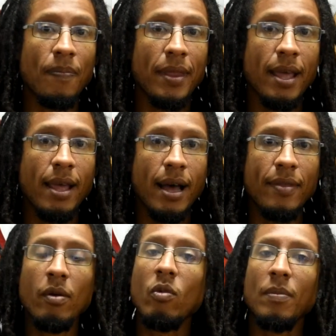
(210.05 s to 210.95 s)

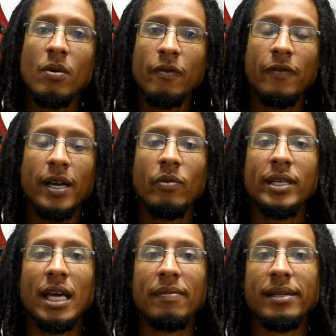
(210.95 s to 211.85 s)
And then 1 more fret
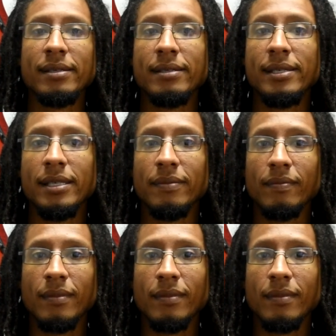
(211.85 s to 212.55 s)
would get me to D.